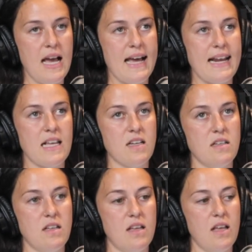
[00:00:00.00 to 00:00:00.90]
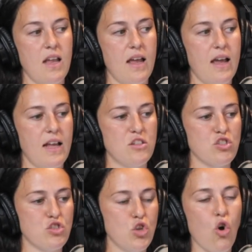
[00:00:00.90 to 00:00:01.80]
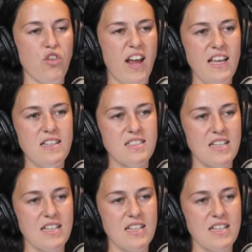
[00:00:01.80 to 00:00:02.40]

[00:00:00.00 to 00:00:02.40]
and like it's not nice.